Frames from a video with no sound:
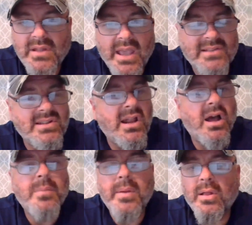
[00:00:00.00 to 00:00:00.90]
It's an
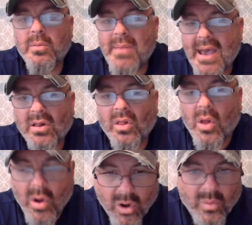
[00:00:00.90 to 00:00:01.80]
uphill
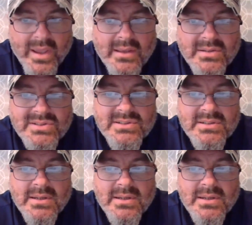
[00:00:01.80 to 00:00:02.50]
battle always.